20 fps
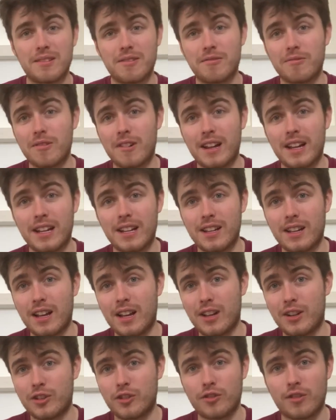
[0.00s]
great
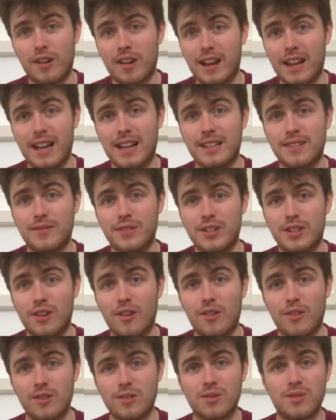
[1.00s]
triad of
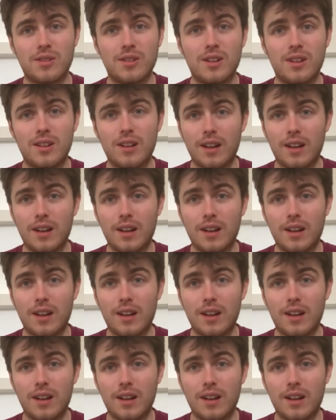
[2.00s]
songs